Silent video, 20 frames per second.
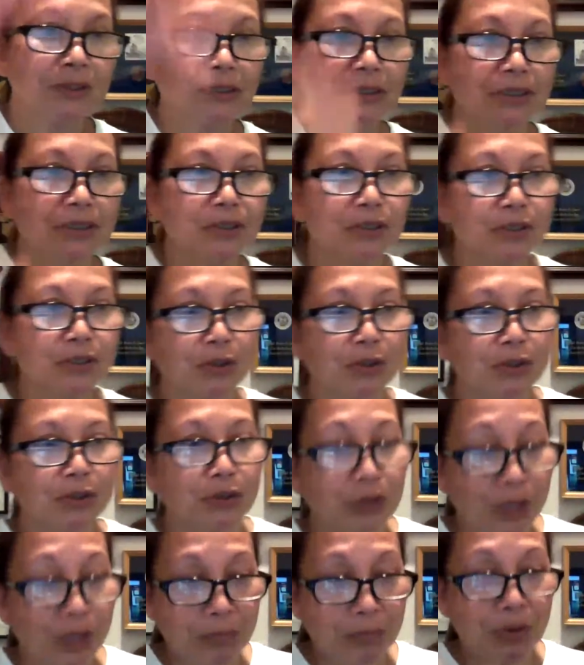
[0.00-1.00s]
So you
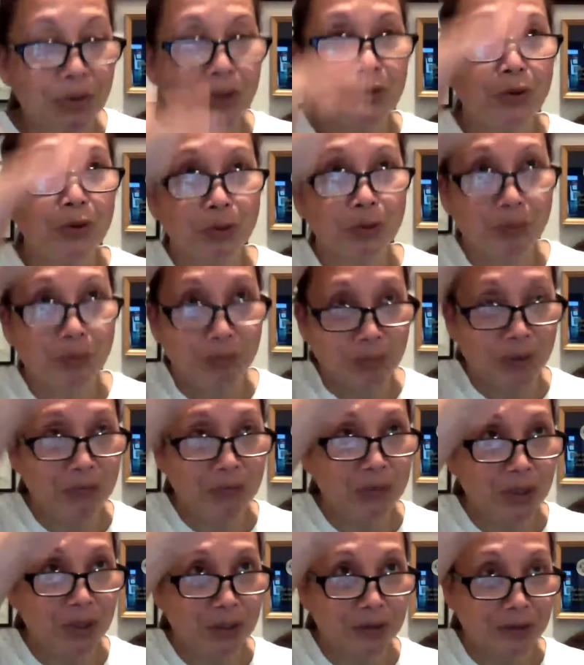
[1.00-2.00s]
never go from
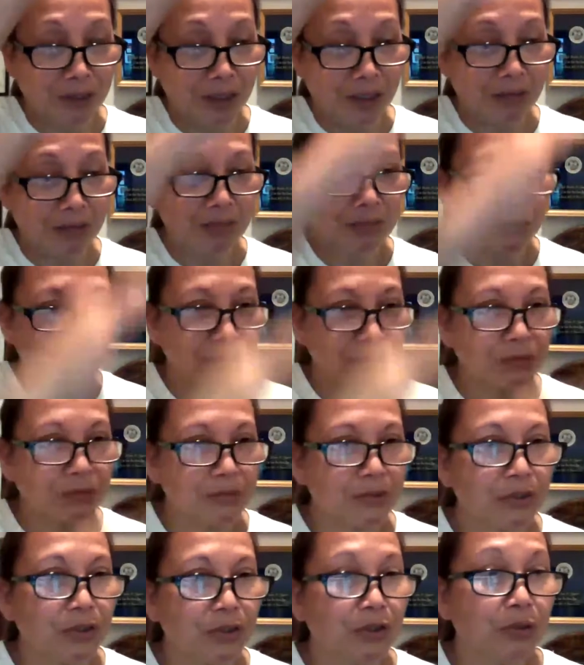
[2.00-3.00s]
the top,
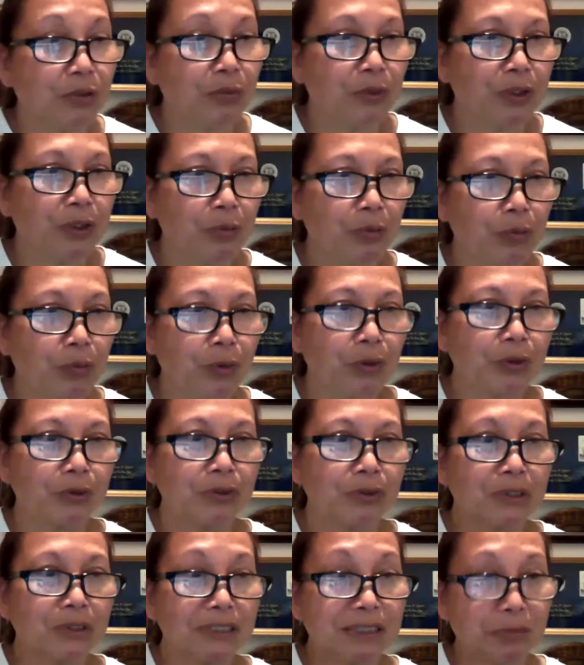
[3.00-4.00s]
when you work
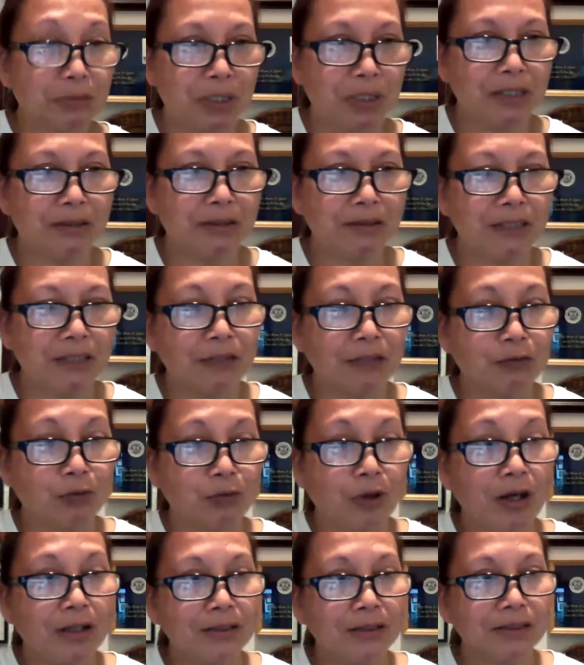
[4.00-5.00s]
on cement and
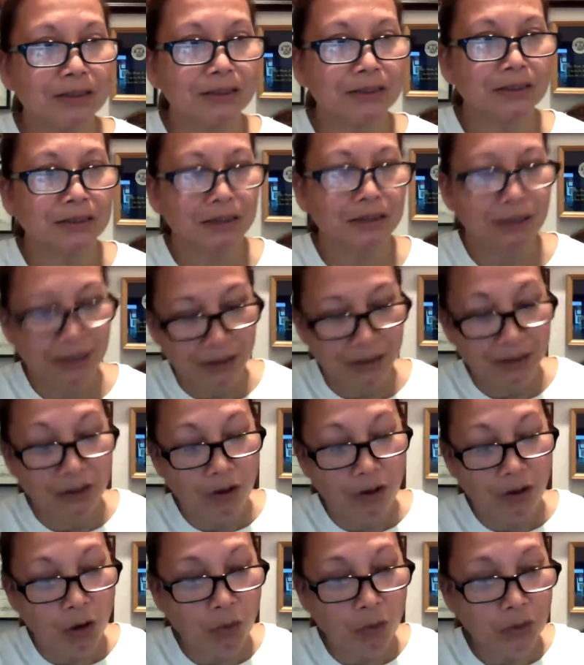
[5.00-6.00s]
rocks,
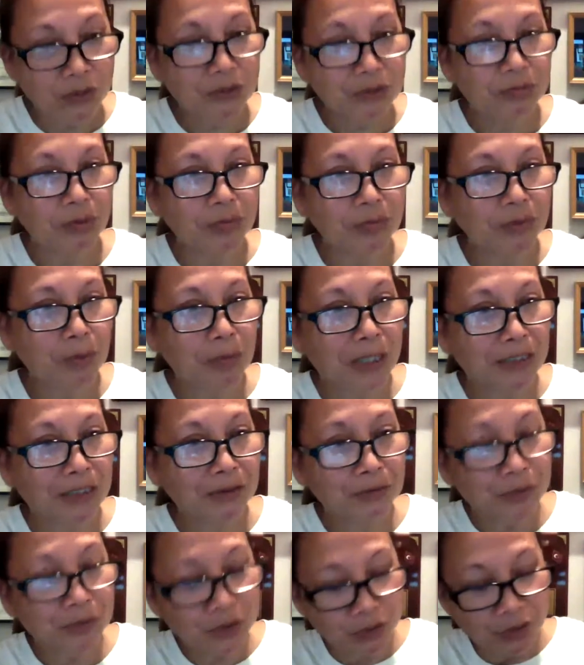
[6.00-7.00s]
always
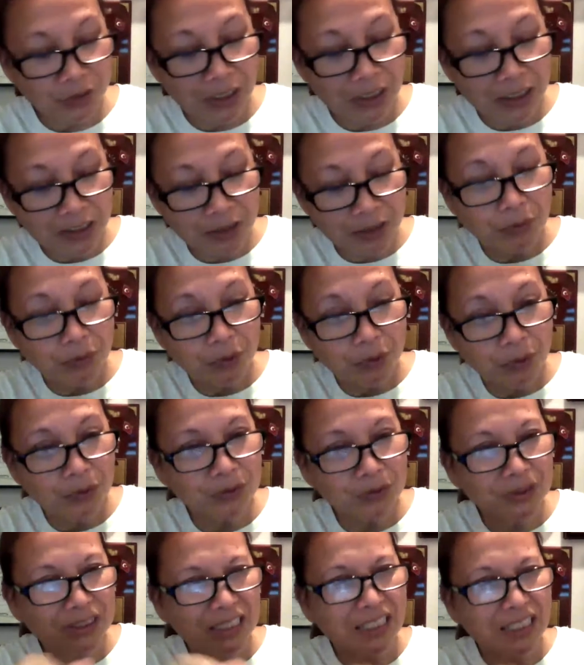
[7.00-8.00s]
from the bottom, so
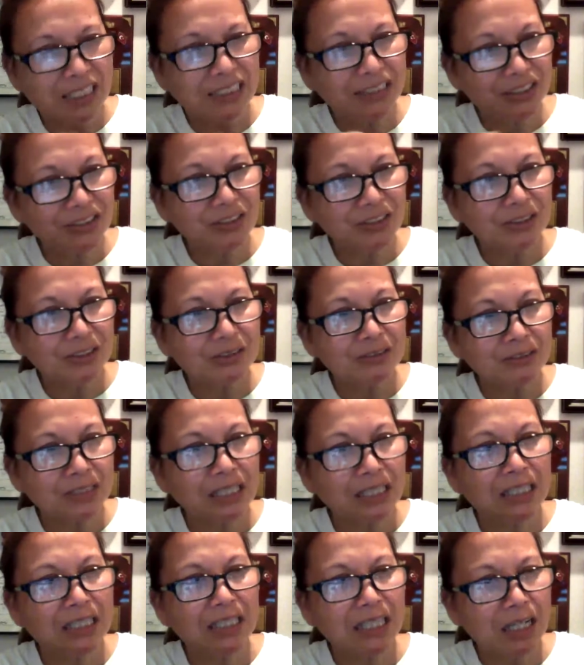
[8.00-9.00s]
that they will hold
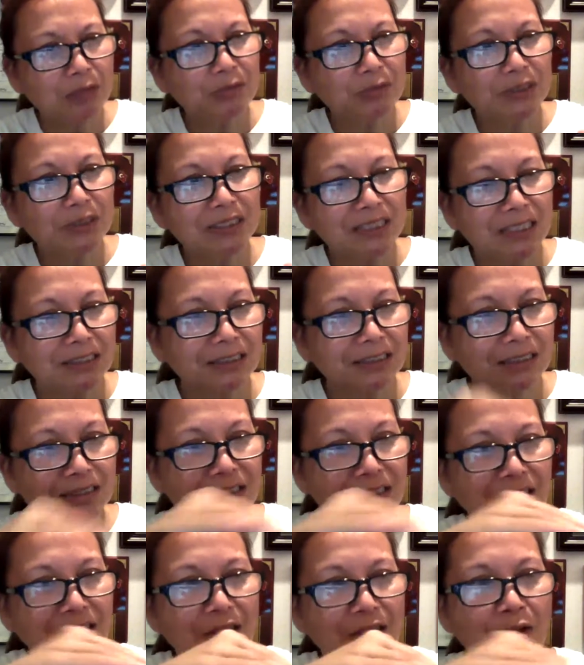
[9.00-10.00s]
tight.
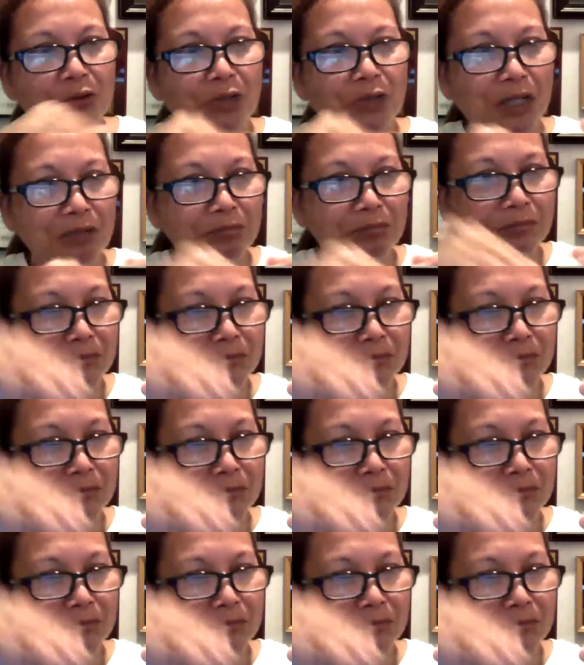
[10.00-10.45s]
Common sense. They